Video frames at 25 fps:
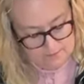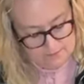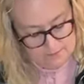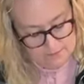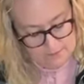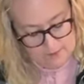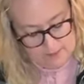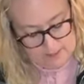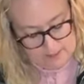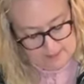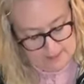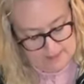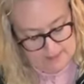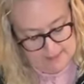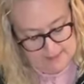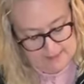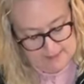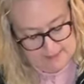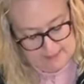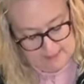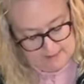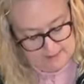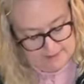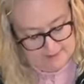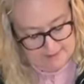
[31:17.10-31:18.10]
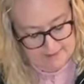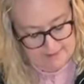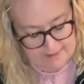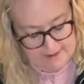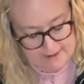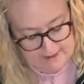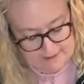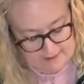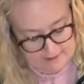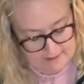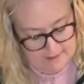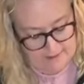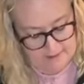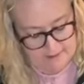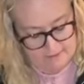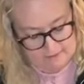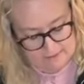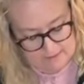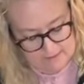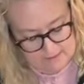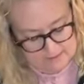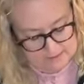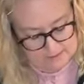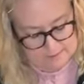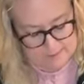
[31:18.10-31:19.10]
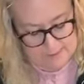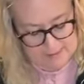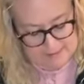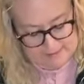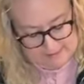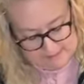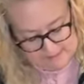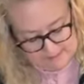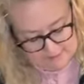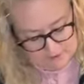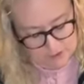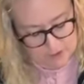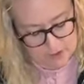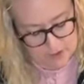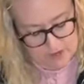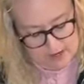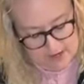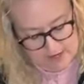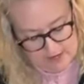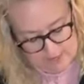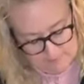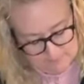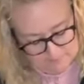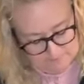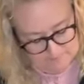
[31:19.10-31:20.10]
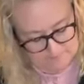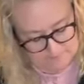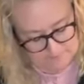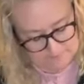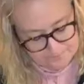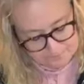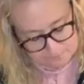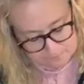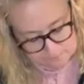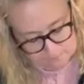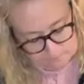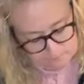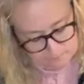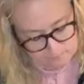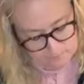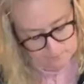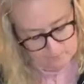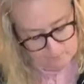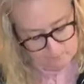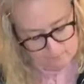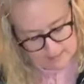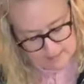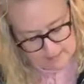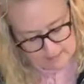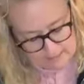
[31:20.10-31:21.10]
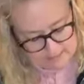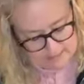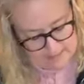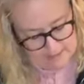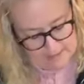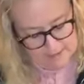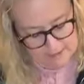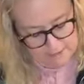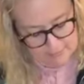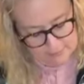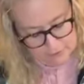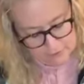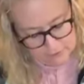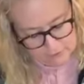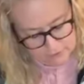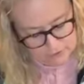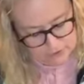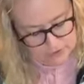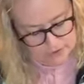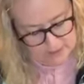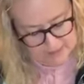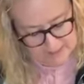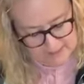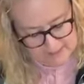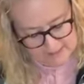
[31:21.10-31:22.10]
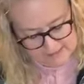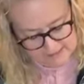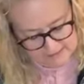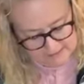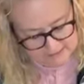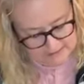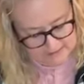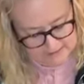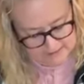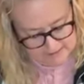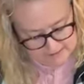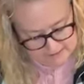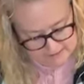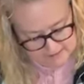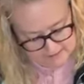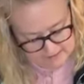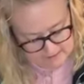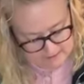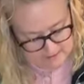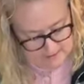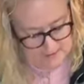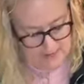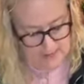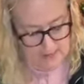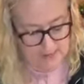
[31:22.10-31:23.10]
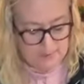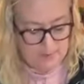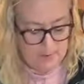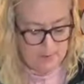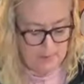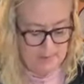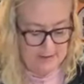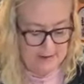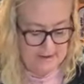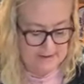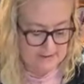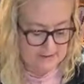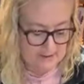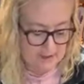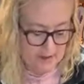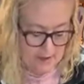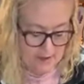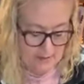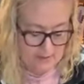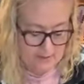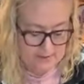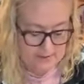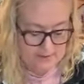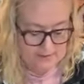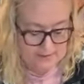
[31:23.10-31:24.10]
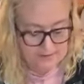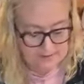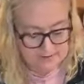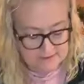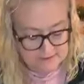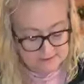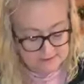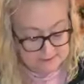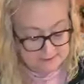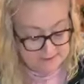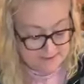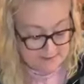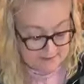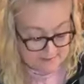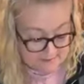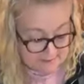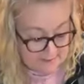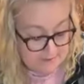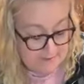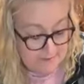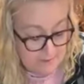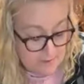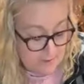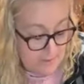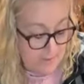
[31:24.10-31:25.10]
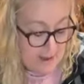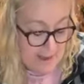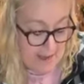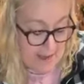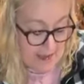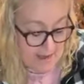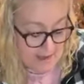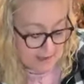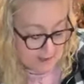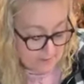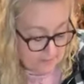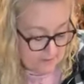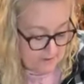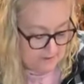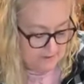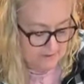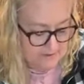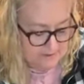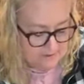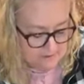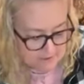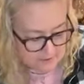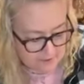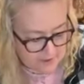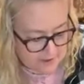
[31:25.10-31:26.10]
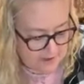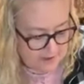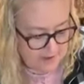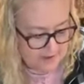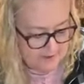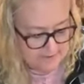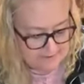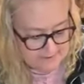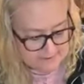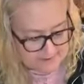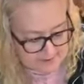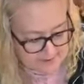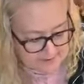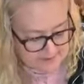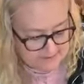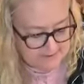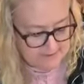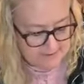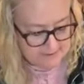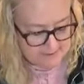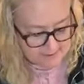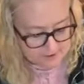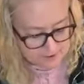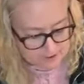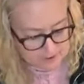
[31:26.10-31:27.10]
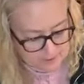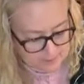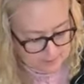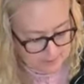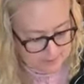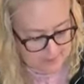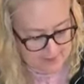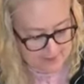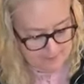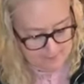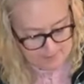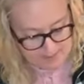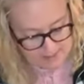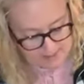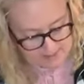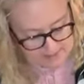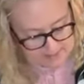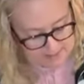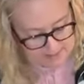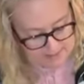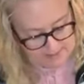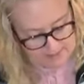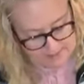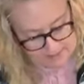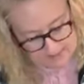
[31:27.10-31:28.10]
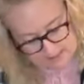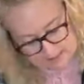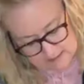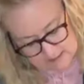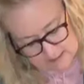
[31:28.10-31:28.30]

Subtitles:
If you get anything like that that has been laser cut, now usually I put mask on it, but this is technically the back because the front of this has like a shiplap on it.